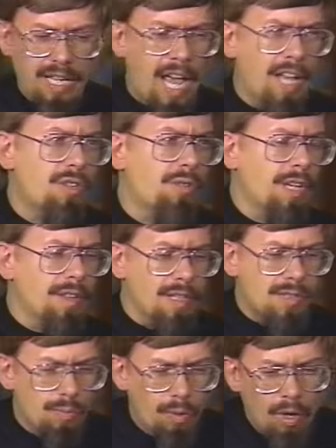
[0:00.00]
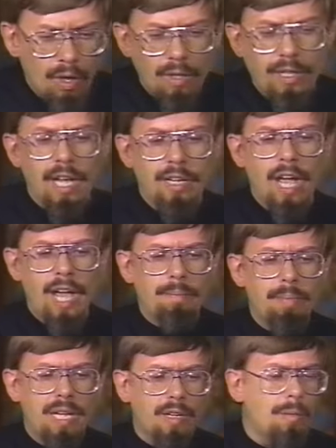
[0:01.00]
entering this world
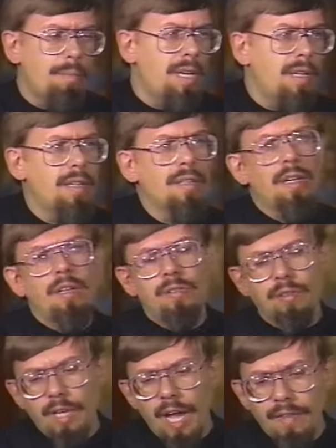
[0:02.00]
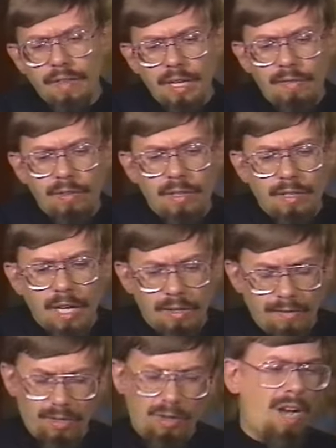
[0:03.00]
and being obedient unto death, even the
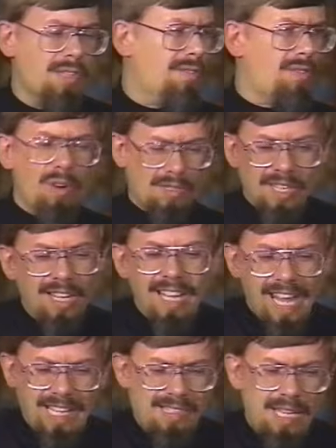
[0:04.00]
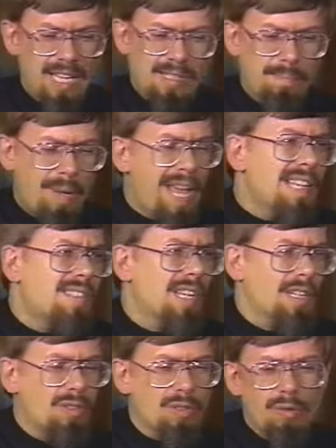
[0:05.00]
death of the cross. Of course, it's
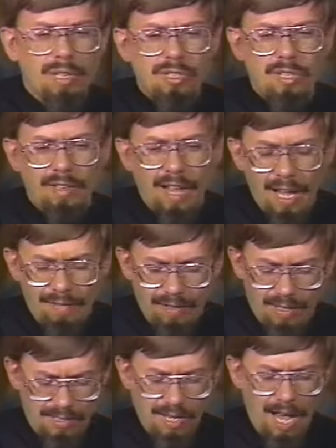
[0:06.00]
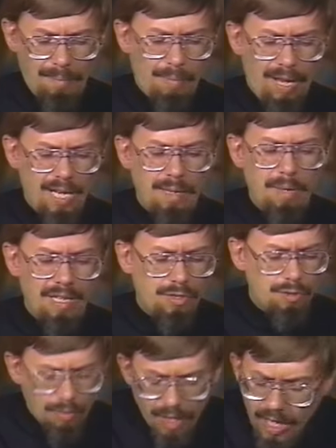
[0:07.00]
basic to Christian life. It's not by any
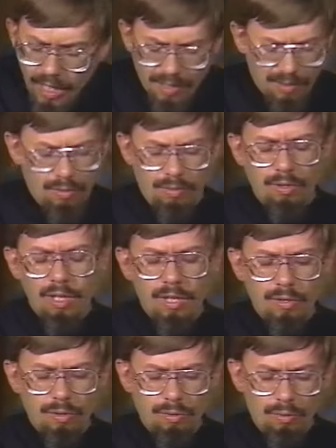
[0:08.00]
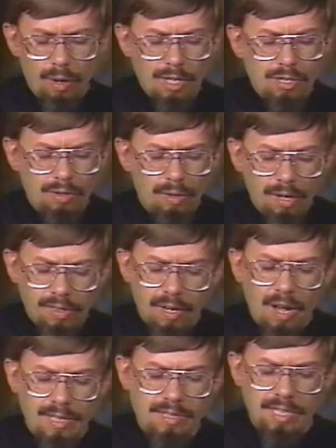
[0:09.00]
means unique to Russian
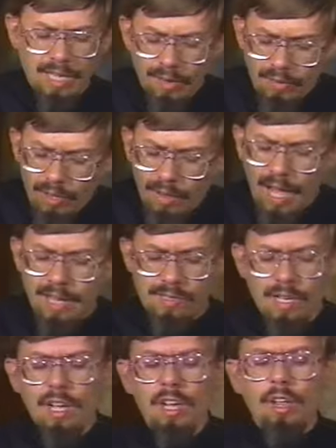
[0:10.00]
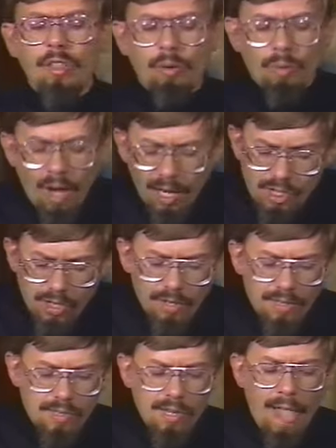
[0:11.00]
Orthodoxy. Nevertheless, the
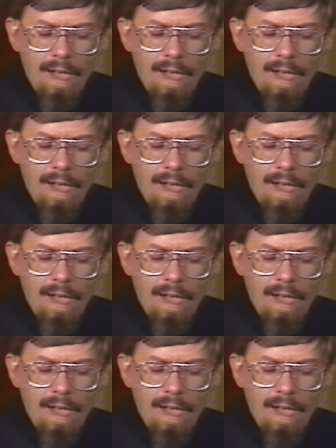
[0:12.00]
Russians